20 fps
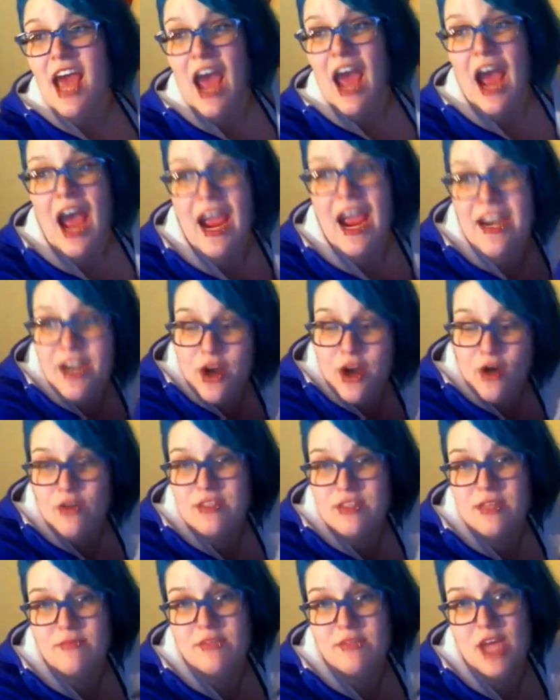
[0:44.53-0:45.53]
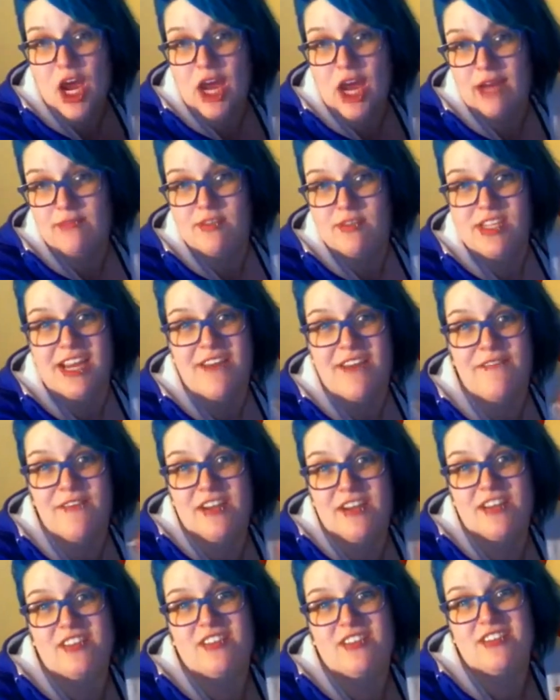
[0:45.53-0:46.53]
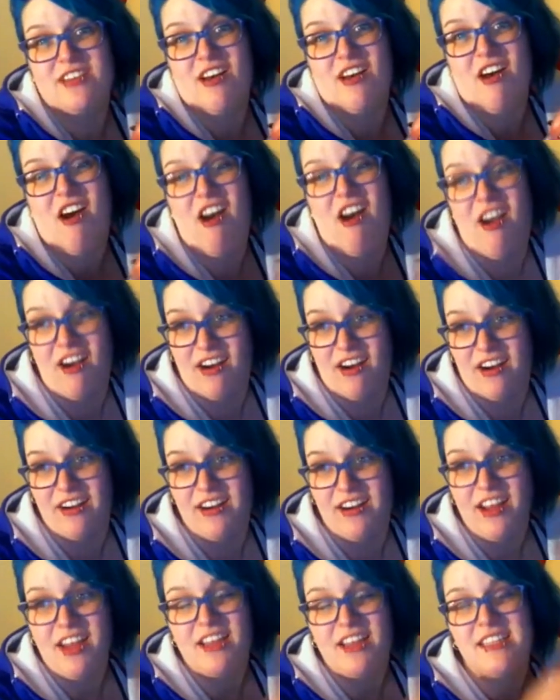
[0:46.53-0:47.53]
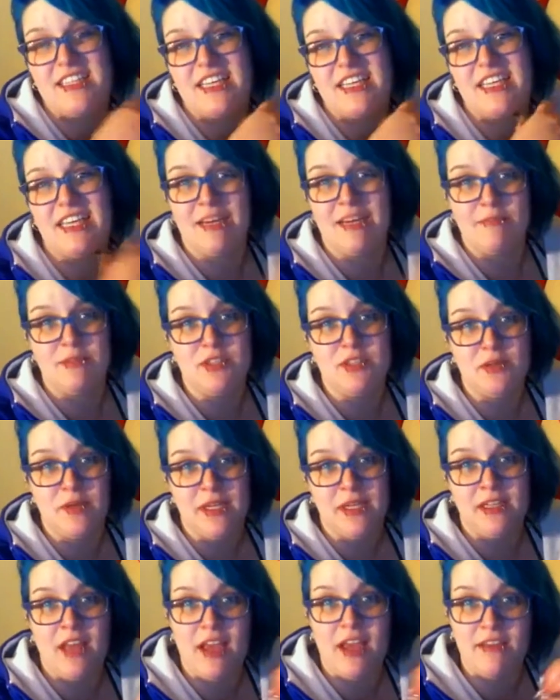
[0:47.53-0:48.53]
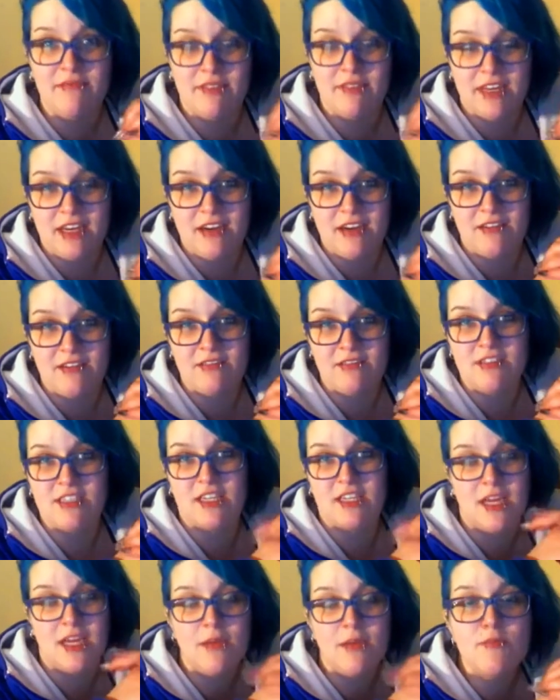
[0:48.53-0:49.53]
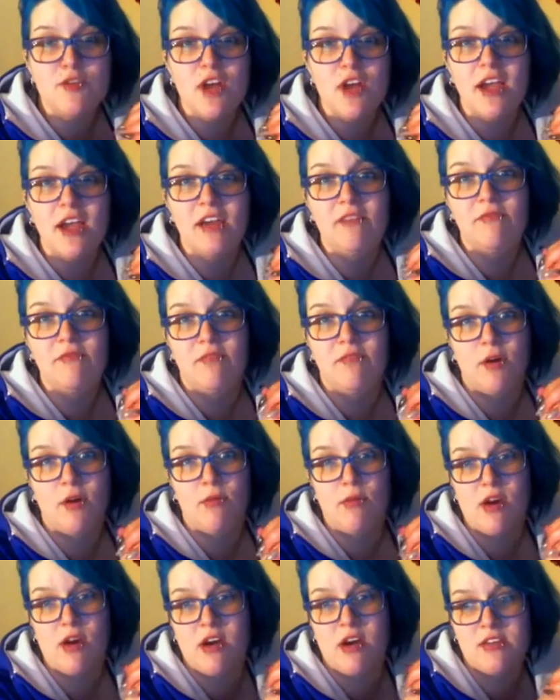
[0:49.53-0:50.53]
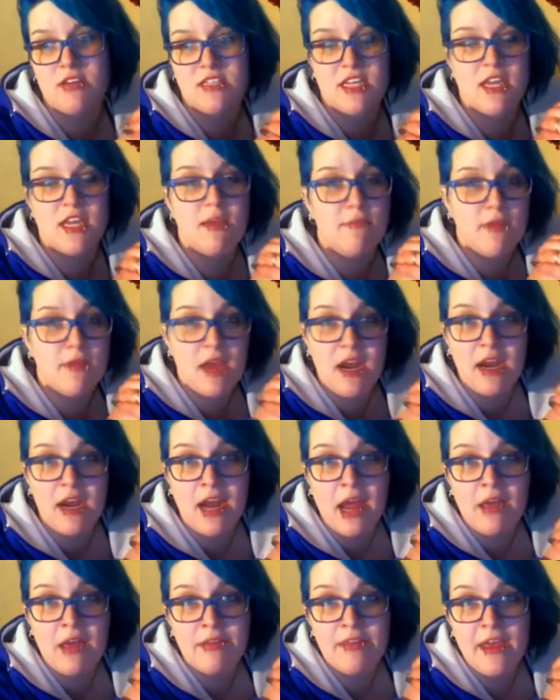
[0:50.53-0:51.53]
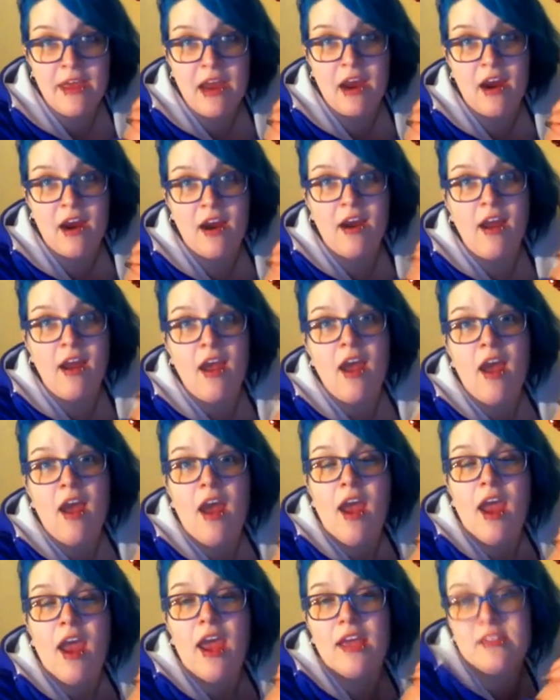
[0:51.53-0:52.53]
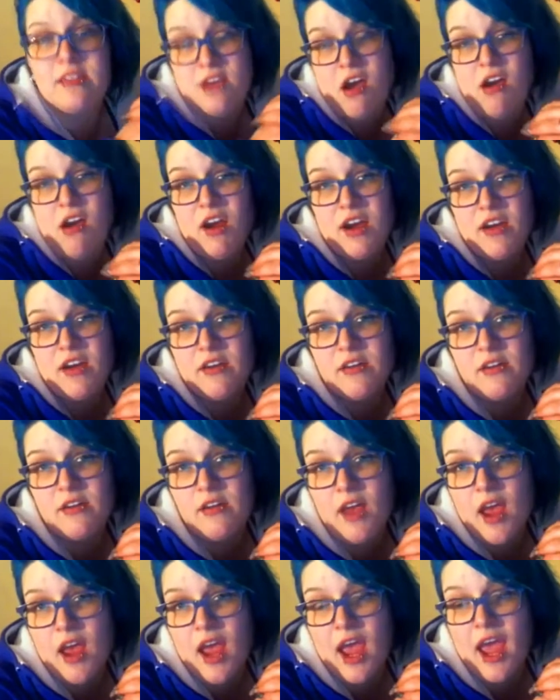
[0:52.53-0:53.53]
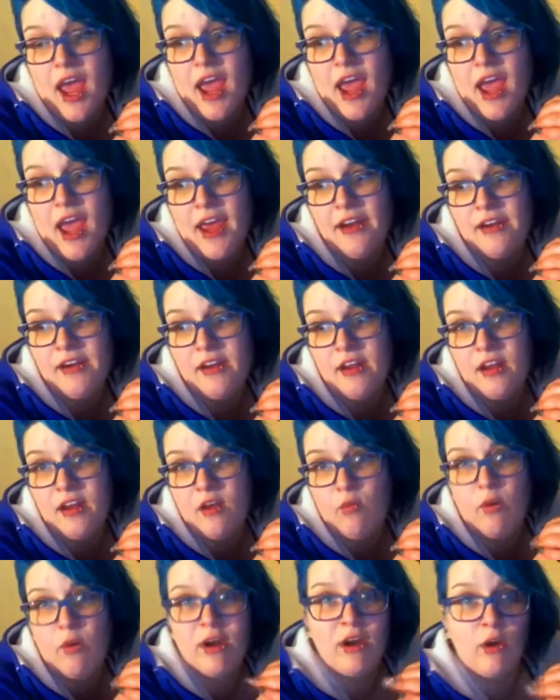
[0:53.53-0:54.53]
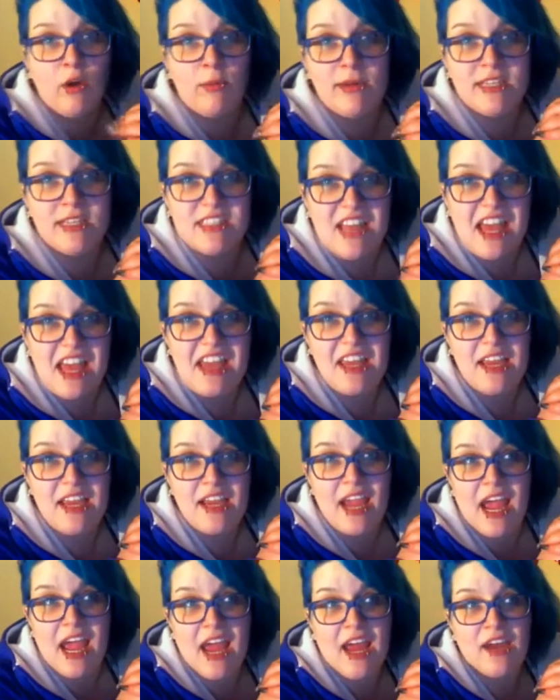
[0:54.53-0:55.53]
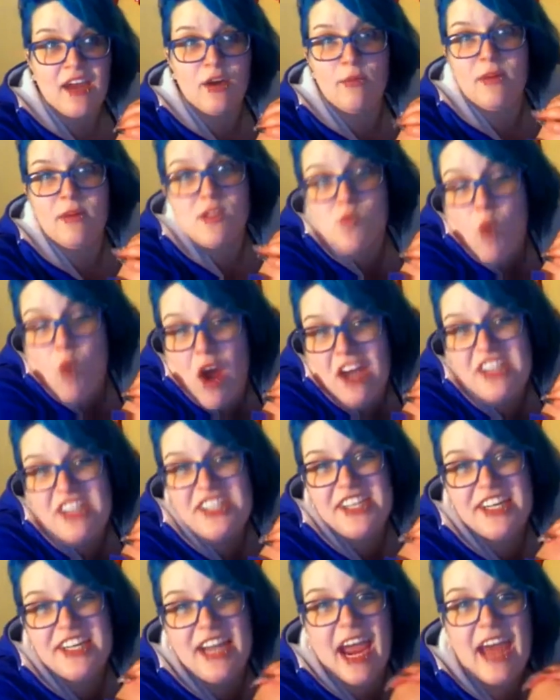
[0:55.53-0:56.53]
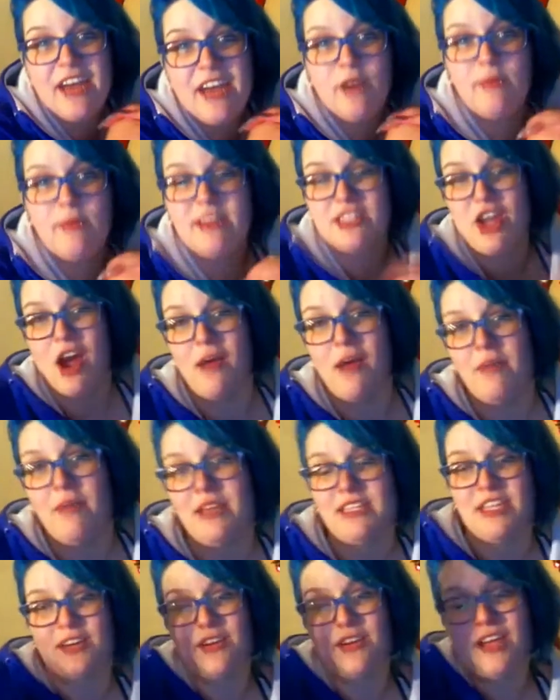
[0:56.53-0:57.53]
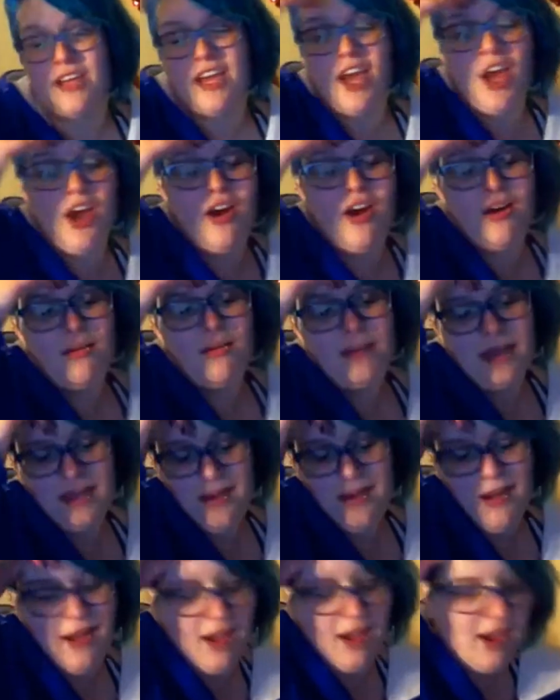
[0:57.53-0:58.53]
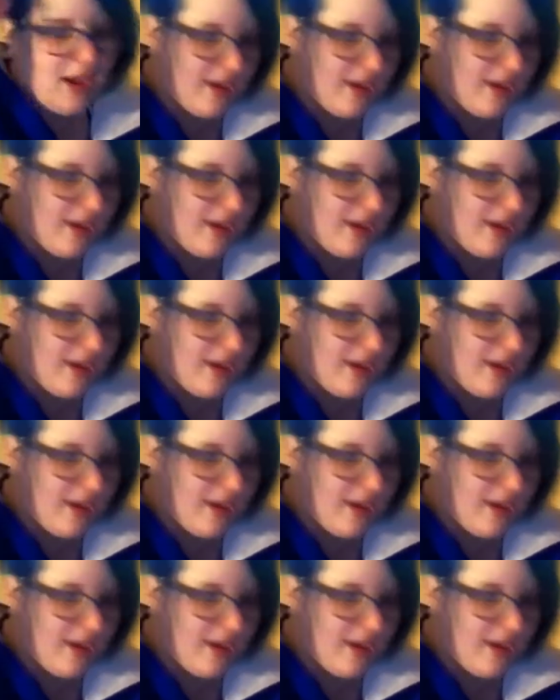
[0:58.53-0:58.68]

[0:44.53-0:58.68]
I know sometimes it feels hard to keep doing live videos, to keep trucking forward, to keep getting out there. It's hard. And when nobody's liking and nobody's watching and nobody's commenting, you're like, oh my God,